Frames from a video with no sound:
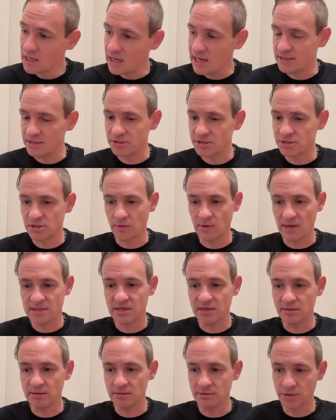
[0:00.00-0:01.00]
And so I
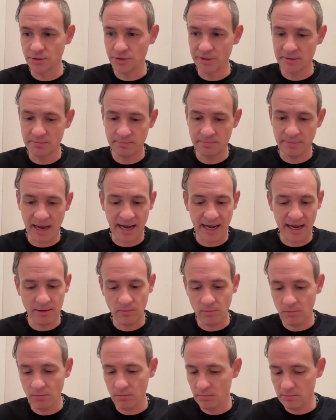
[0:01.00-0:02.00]
think good, bad,
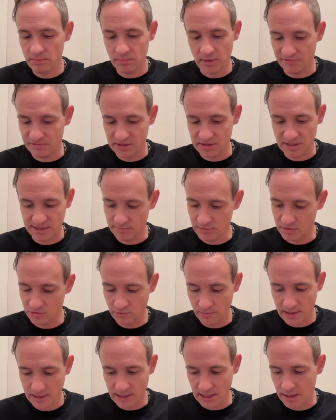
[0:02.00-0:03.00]
everything in
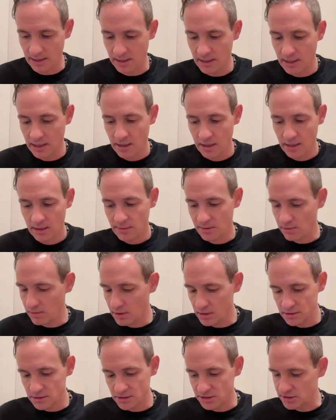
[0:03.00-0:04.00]
between, they're
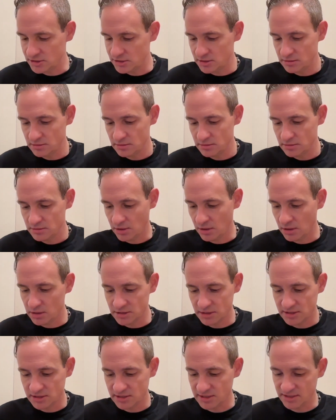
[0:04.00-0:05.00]
all just
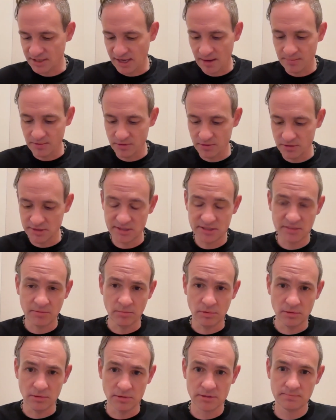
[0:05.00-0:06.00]
examples and
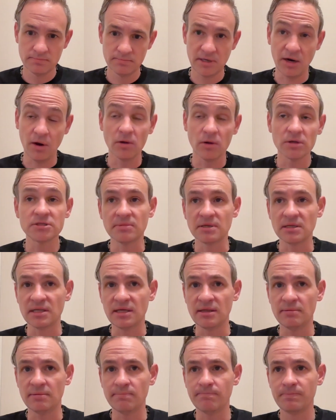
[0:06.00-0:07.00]
symbols. And
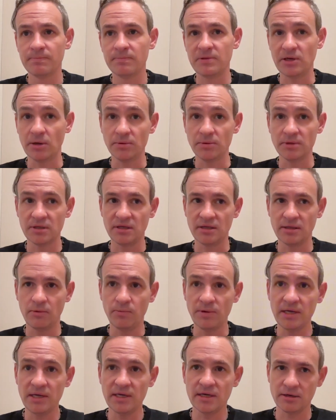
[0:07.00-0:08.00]
ultimately, the only thing that
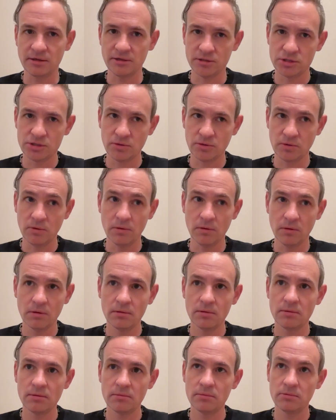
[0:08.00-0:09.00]
we can control,
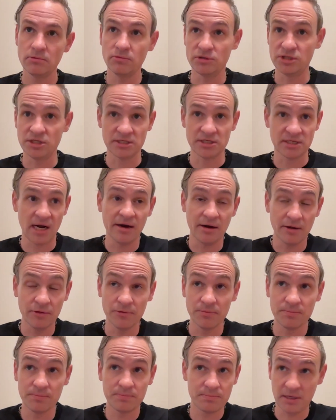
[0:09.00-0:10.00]
which is not
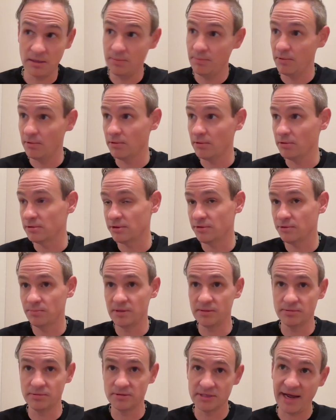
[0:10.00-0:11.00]
other people or other
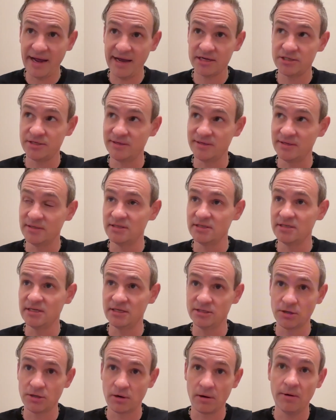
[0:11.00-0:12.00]
people's actions,
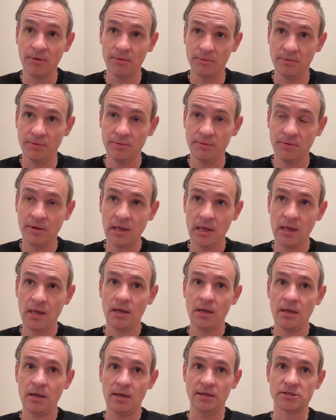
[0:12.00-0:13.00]
is our own.
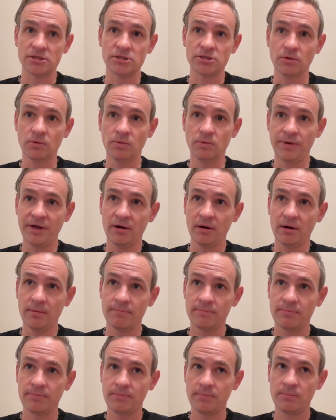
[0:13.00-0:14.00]
And so we are
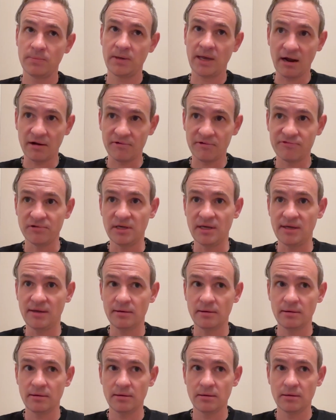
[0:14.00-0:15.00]
carefully